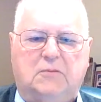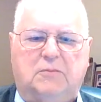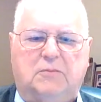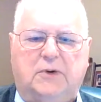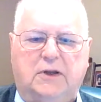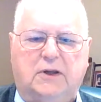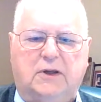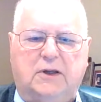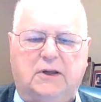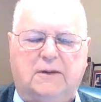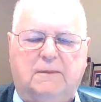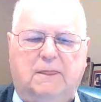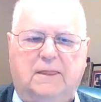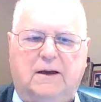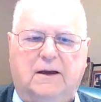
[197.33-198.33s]
But
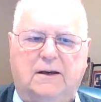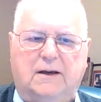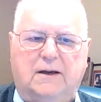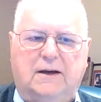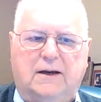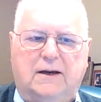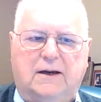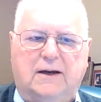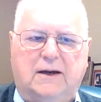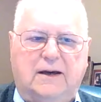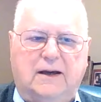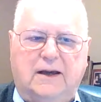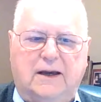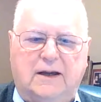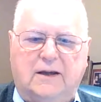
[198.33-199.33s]

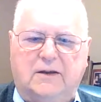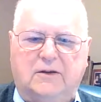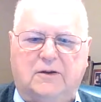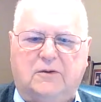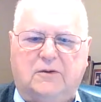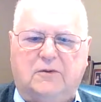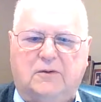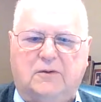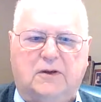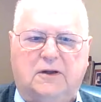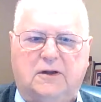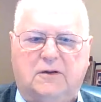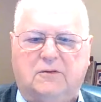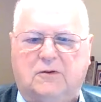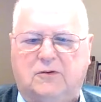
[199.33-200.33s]
I had another
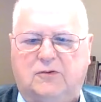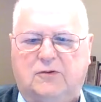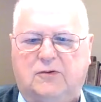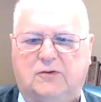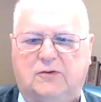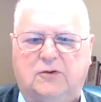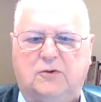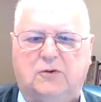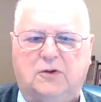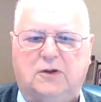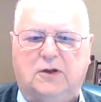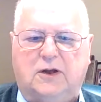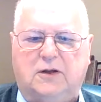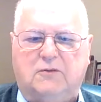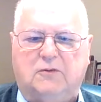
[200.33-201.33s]
another instance too on the
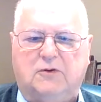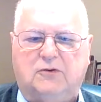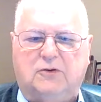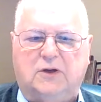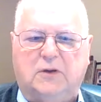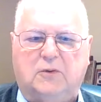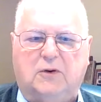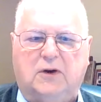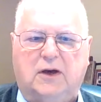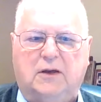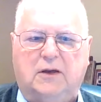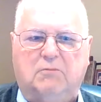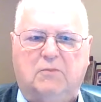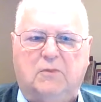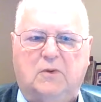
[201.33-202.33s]
net recently where
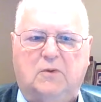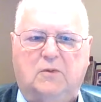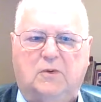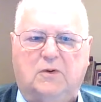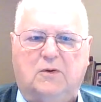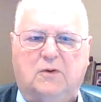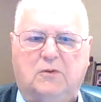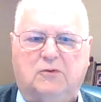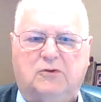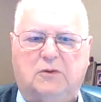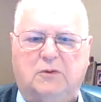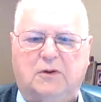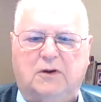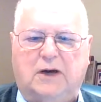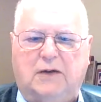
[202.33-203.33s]
I where there was
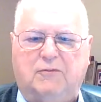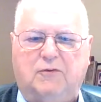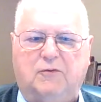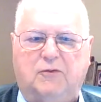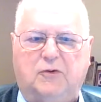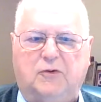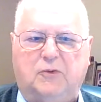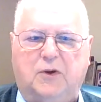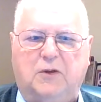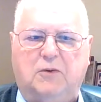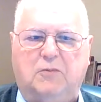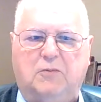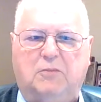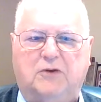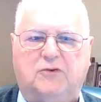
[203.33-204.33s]
something offered for
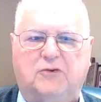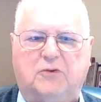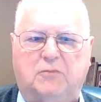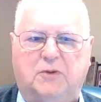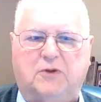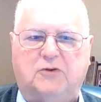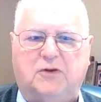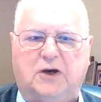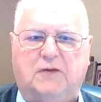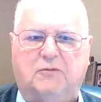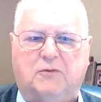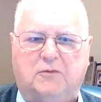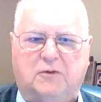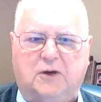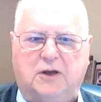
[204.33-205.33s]
twenty-one bucks or best
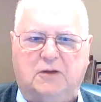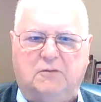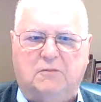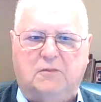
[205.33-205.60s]
offer, right?